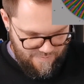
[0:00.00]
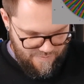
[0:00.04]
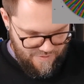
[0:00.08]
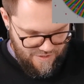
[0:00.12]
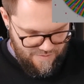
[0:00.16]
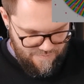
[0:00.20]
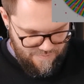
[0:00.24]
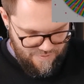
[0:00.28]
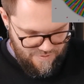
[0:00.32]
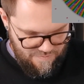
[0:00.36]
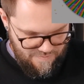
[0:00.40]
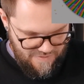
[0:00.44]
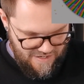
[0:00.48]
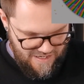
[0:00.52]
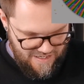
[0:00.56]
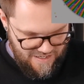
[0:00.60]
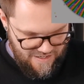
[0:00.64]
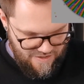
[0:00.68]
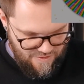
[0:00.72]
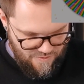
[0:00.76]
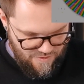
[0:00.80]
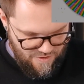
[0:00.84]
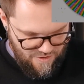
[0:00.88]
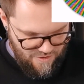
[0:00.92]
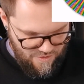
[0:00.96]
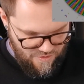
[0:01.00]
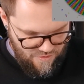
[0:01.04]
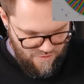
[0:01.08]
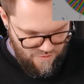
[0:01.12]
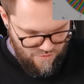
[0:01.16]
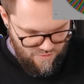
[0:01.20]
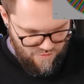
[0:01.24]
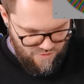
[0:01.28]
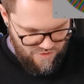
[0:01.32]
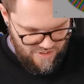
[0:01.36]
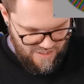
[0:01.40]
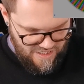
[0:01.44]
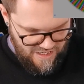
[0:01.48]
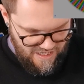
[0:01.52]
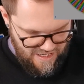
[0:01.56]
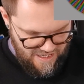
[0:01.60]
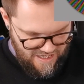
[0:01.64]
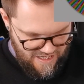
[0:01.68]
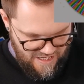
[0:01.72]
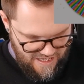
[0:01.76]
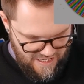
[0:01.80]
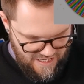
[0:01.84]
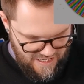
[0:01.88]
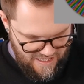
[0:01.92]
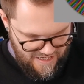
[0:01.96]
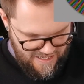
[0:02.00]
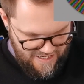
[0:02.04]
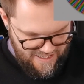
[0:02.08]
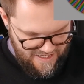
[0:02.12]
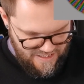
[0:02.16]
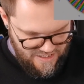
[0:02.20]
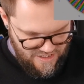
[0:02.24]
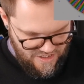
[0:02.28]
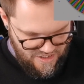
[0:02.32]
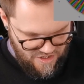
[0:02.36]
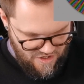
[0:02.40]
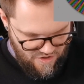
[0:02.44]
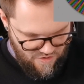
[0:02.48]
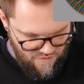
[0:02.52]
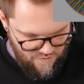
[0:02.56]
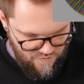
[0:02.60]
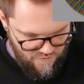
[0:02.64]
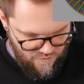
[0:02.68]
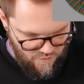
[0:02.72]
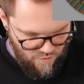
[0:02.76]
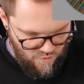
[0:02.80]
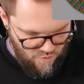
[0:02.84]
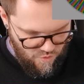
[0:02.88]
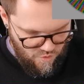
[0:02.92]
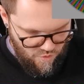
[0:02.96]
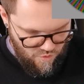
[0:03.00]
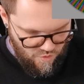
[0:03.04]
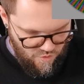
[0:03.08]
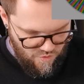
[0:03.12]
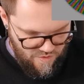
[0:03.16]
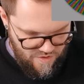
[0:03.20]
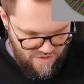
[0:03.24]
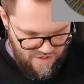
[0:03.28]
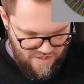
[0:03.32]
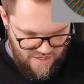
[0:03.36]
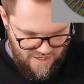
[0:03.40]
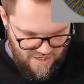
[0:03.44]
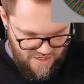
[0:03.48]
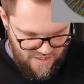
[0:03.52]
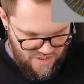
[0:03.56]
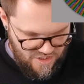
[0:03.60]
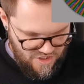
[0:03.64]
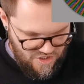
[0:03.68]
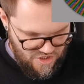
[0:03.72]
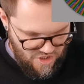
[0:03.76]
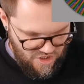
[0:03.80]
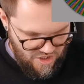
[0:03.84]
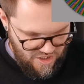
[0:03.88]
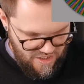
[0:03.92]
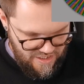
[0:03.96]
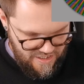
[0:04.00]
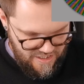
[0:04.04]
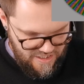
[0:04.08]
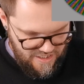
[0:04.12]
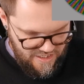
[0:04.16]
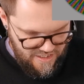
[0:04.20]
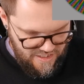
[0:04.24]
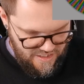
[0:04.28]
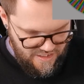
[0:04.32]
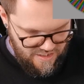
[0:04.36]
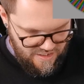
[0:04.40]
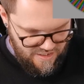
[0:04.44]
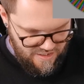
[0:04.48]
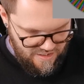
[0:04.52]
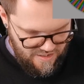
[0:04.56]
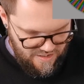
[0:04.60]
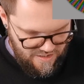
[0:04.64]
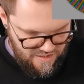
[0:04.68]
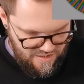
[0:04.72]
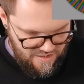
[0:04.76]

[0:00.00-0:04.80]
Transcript: gonna put Mandy Rose at, let's go for a solid